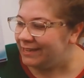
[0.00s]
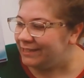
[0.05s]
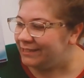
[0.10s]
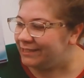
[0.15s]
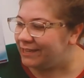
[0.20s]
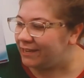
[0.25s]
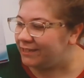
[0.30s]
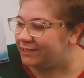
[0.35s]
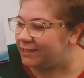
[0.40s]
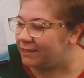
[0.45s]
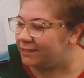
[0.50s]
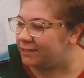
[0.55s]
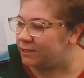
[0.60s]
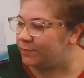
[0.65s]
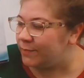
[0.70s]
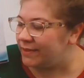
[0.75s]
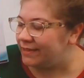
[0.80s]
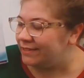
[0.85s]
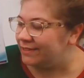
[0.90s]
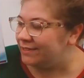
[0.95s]
tugged on his
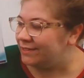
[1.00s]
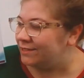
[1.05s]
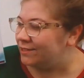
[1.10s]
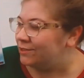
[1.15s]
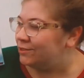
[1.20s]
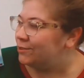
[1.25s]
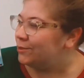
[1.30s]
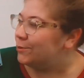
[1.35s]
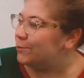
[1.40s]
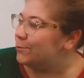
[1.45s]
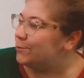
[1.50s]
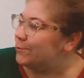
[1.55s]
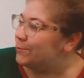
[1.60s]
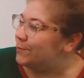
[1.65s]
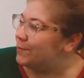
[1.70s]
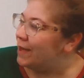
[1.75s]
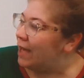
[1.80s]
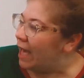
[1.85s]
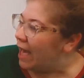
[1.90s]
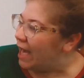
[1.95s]
mittens,
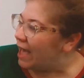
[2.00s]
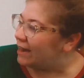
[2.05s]
zoom,